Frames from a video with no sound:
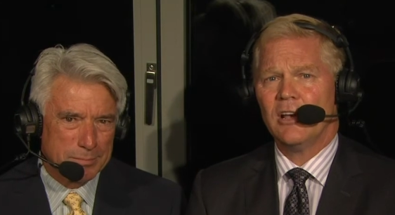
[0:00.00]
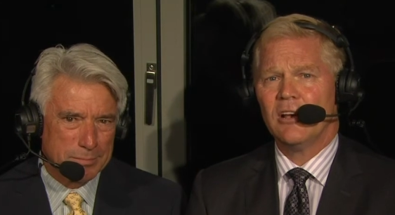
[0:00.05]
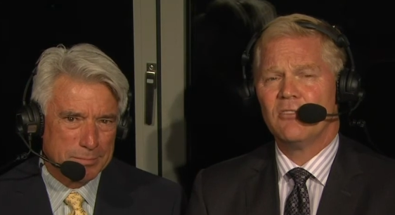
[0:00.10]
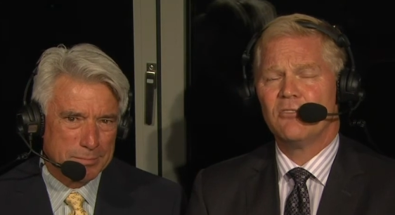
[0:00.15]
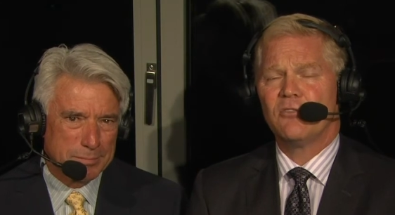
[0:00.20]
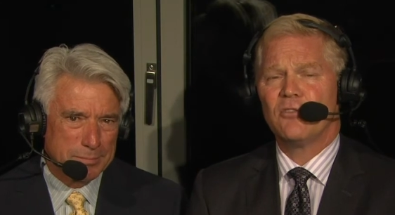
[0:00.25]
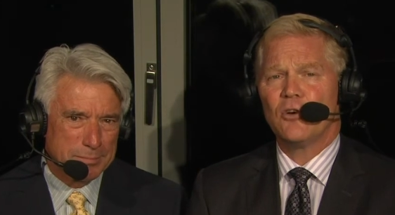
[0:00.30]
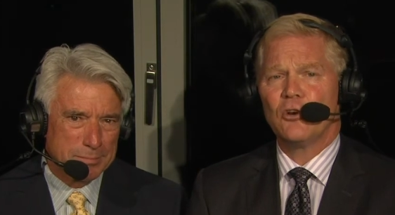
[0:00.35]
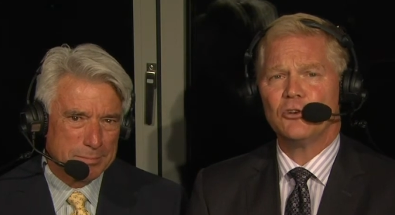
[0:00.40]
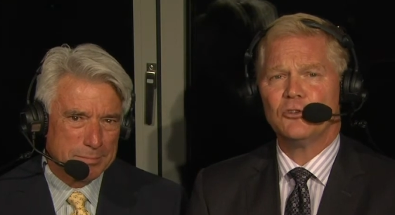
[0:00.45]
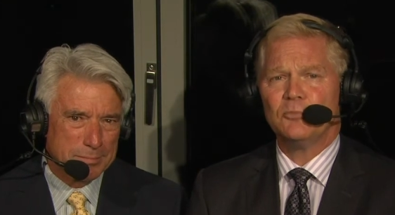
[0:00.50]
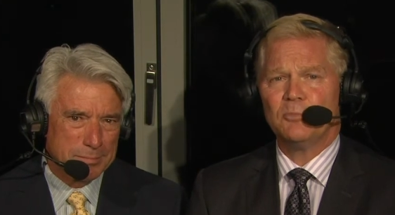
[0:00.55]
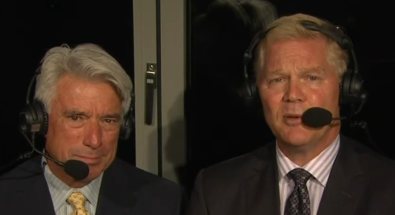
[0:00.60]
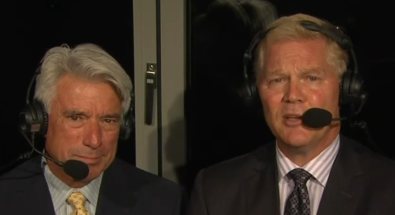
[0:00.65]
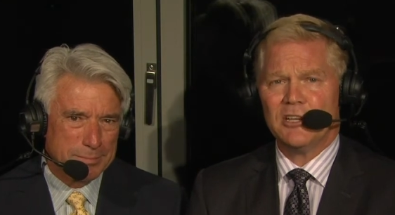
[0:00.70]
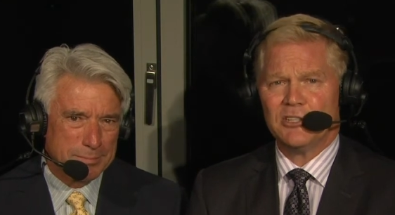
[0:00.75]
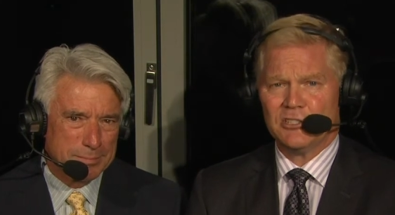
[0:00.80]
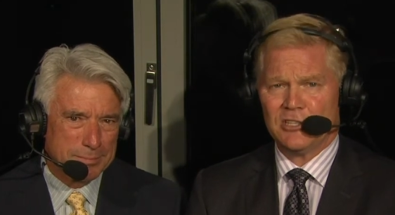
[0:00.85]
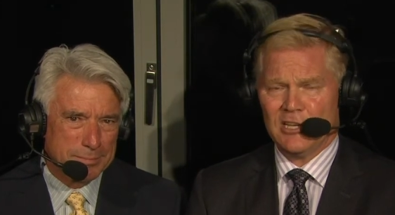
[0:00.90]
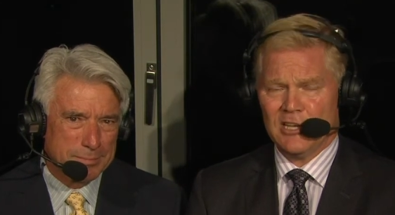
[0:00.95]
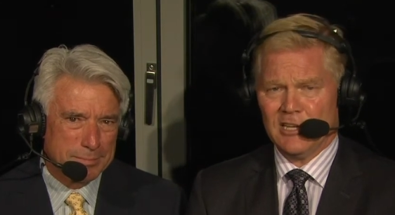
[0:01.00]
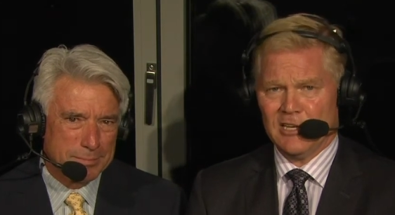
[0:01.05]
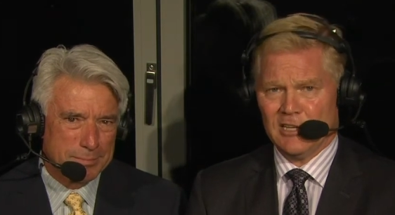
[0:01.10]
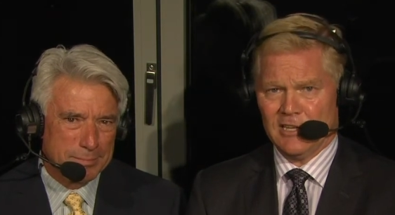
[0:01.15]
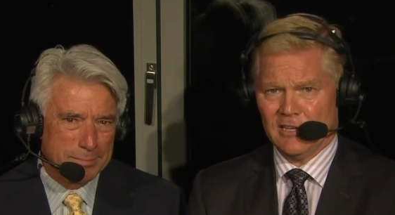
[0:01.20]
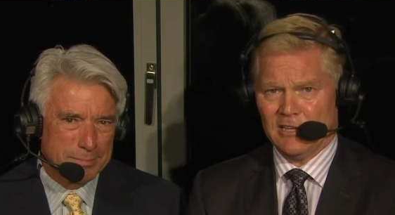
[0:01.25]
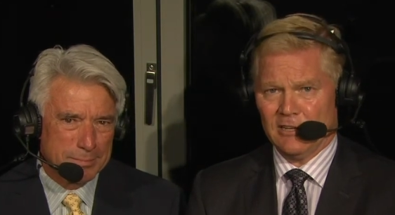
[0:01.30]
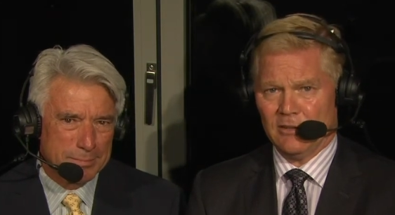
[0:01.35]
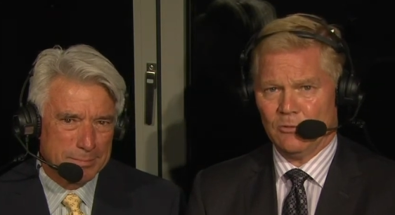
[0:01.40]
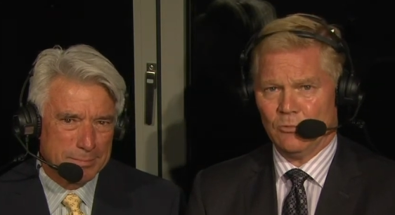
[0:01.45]
Speaker 1: first pitch
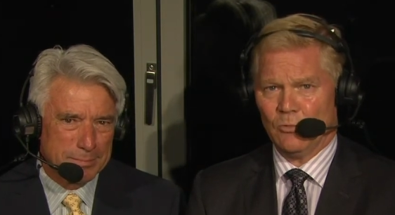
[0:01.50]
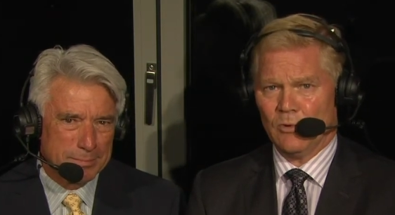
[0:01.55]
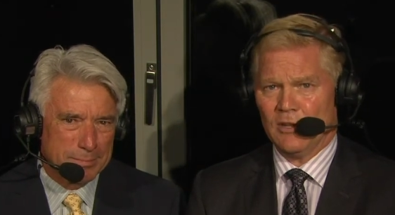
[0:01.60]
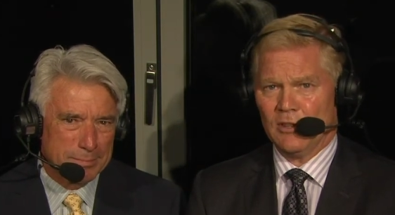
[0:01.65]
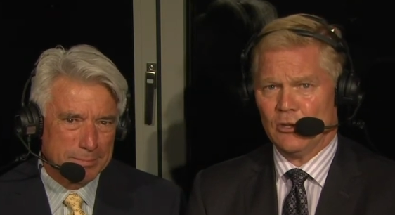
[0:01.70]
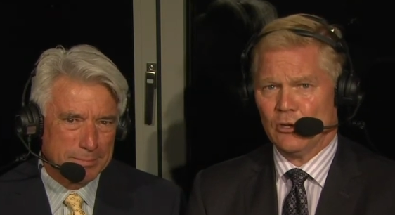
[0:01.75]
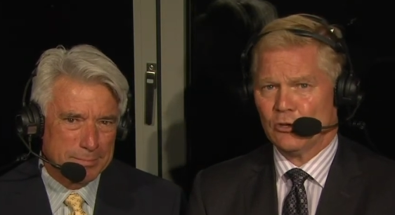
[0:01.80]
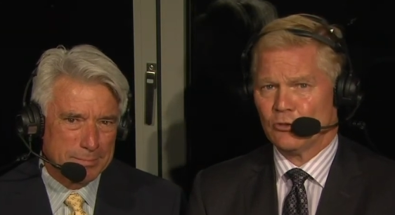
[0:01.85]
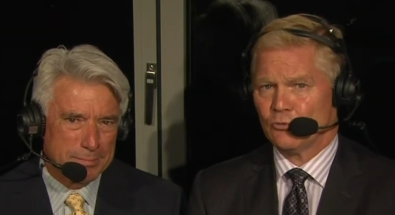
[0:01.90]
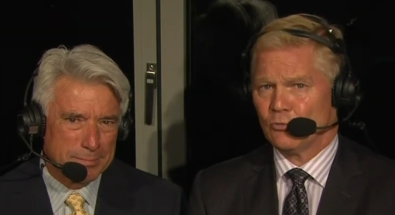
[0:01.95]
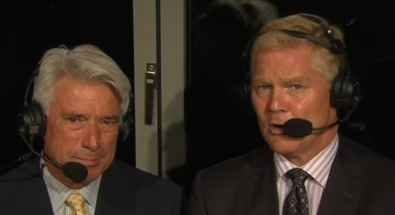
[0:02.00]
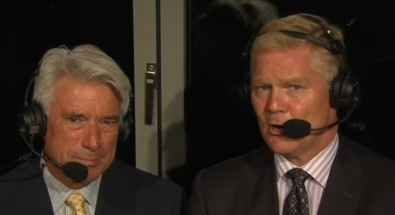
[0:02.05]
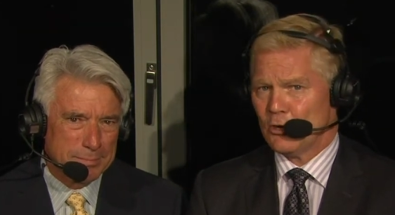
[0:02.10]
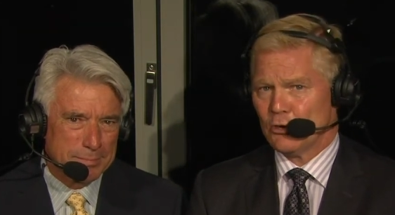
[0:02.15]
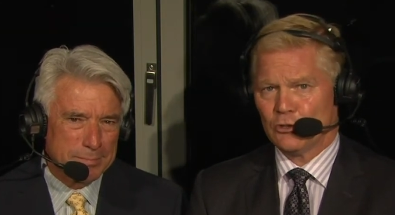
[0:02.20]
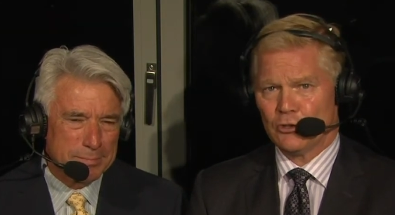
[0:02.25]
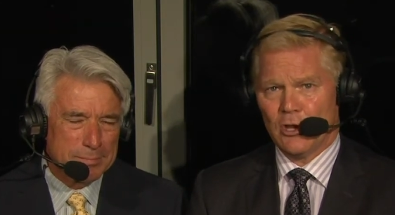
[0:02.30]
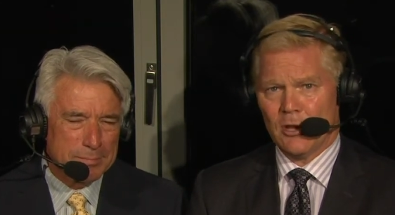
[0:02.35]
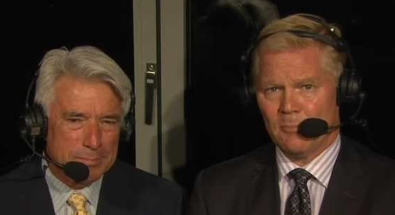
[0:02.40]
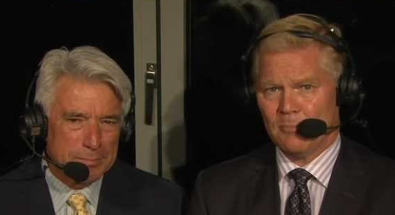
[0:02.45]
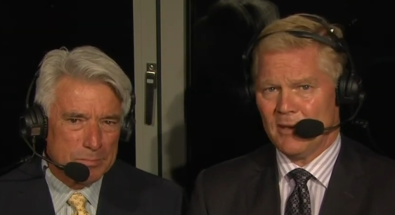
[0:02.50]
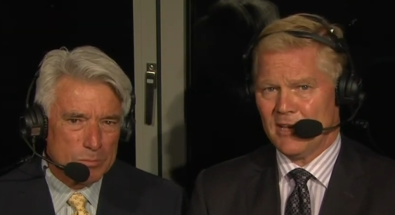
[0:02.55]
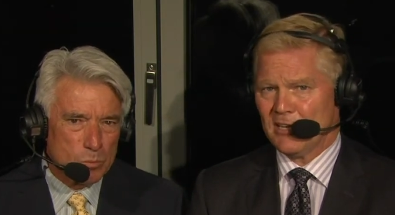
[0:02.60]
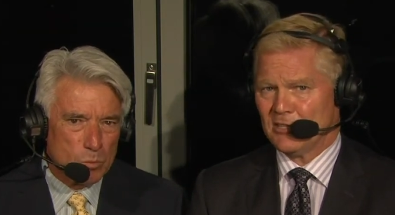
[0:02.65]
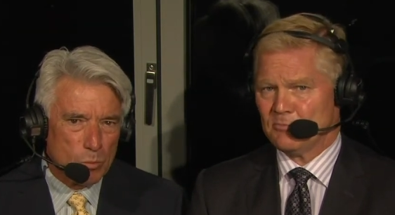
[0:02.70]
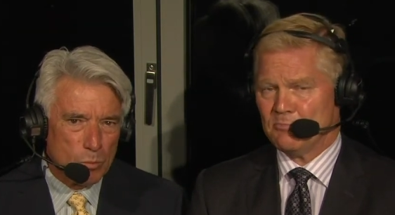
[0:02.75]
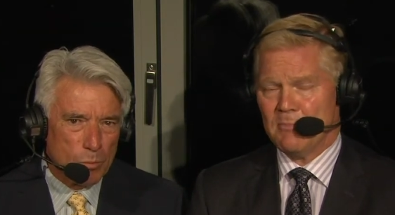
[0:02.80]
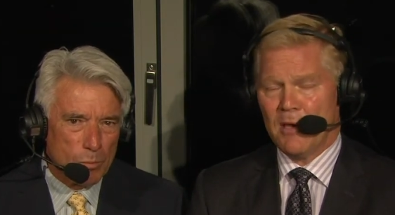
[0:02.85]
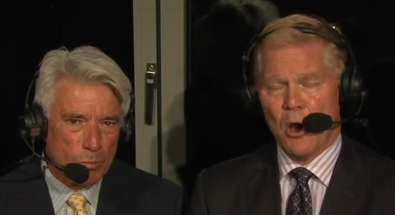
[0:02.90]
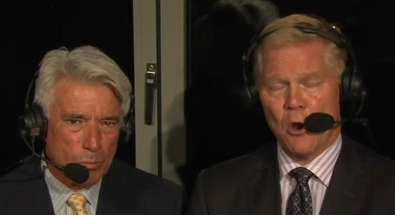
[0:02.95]
hitting, and when there's runners on
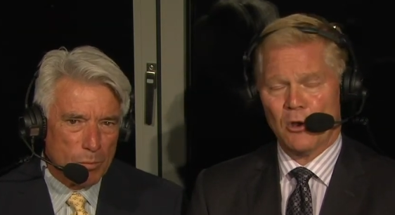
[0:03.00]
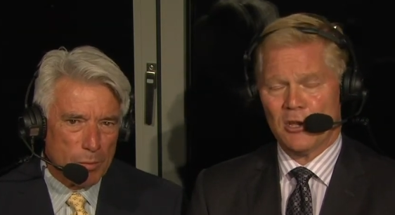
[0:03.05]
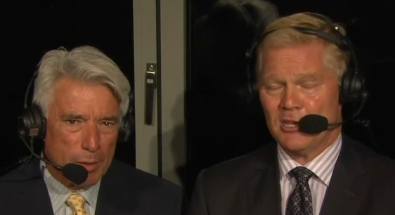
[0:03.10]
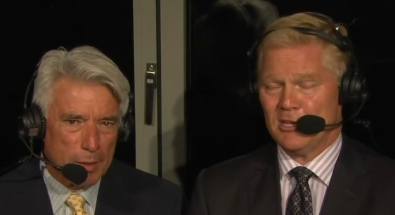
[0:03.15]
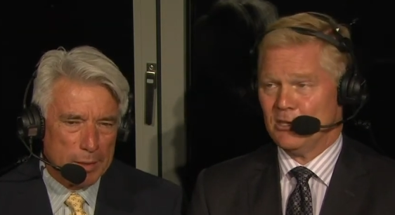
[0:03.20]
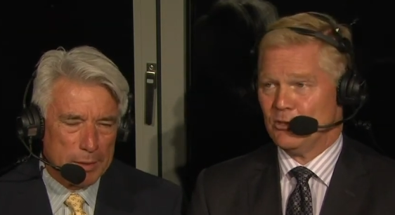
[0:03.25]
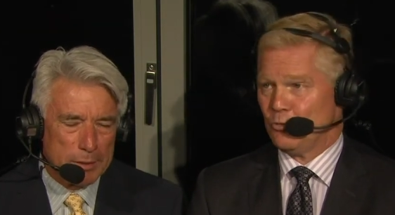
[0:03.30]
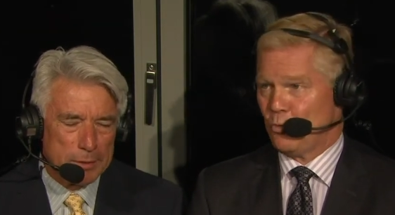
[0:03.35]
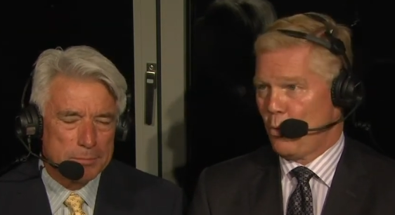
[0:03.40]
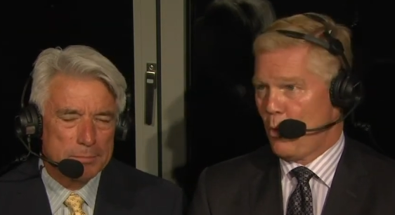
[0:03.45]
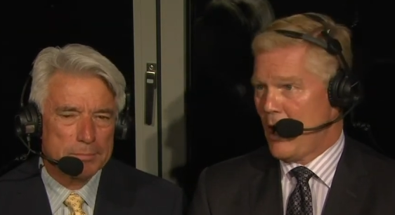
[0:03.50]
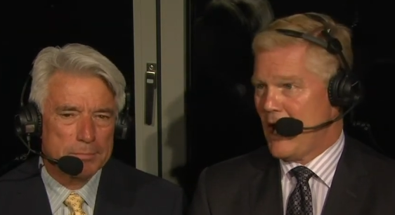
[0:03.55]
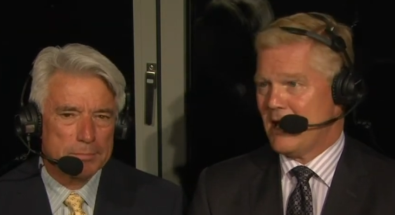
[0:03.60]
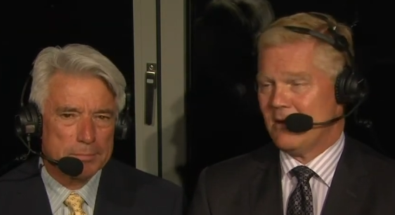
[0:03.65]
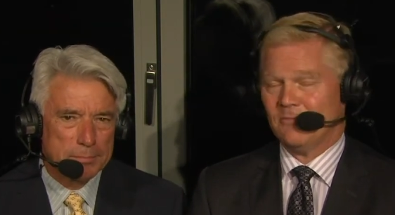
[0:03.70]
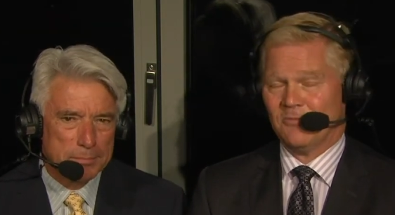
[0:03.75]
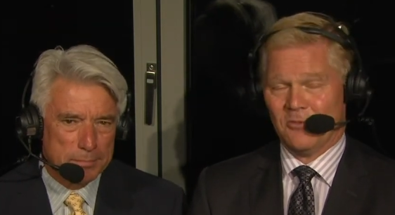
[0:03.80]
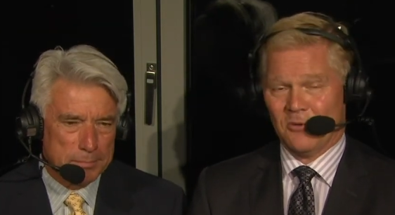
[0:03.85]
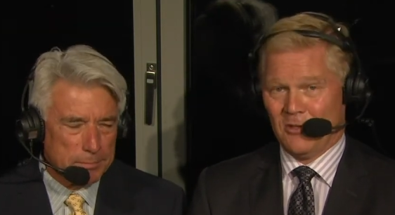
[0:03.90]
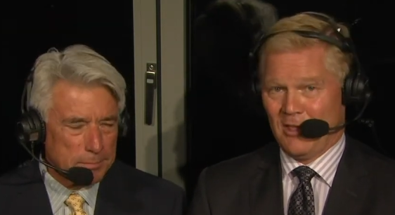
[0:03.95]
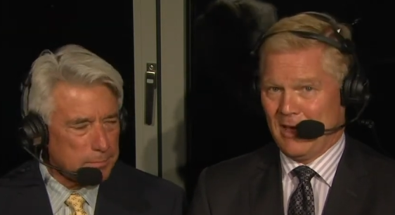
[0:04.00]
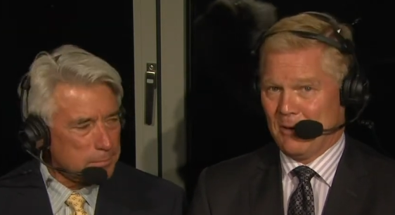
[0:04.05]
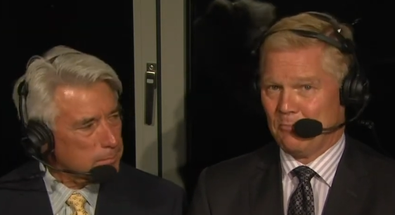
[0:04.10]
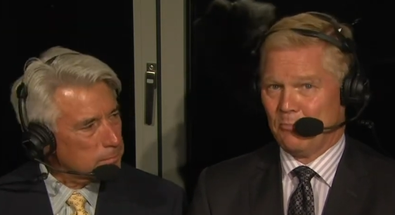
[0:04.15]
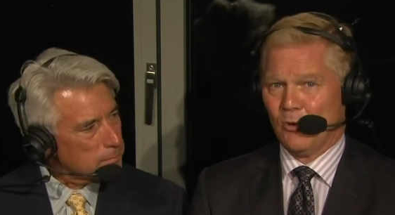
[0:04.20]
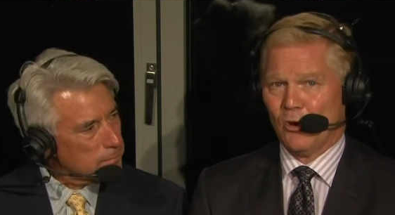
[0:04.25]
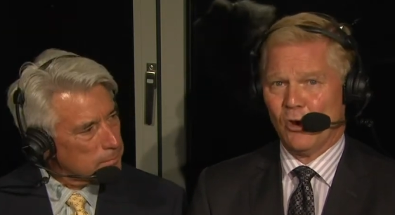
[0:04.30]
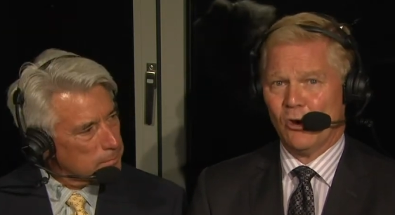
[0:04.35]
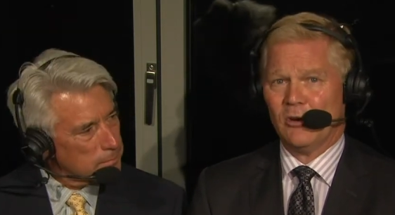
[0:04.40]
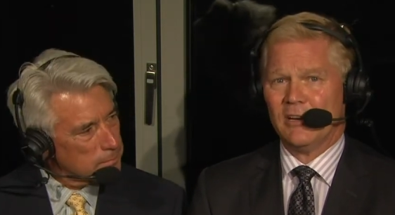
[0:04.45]
base, Melky is waiting for that
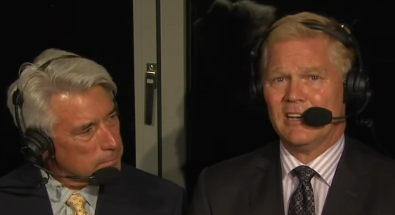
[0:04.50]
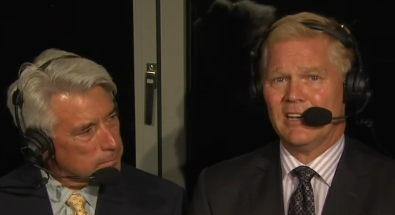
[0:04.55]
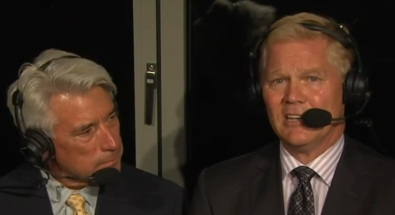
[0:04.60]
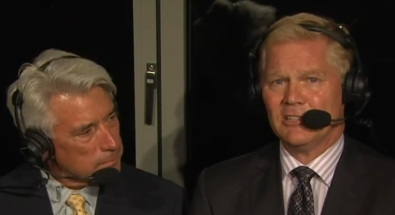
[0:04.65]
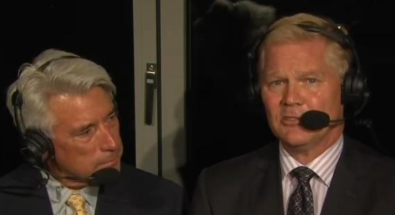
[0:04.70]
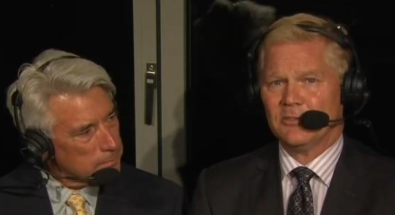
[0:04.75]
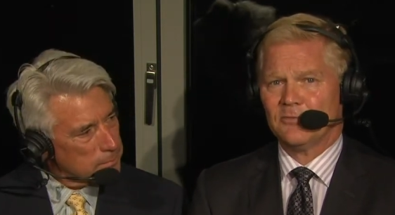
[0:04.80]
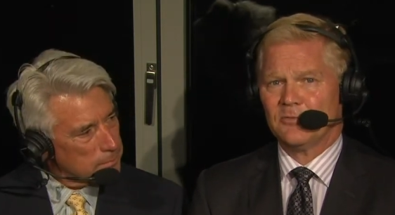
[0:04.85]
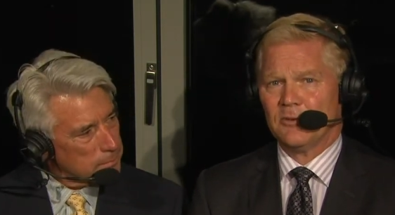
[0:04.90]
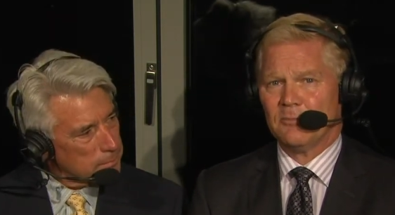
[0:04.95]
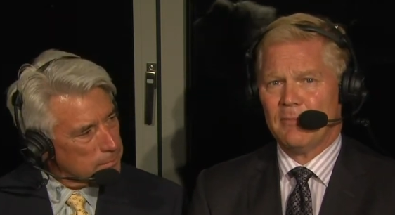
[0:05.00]
ball. He gets it from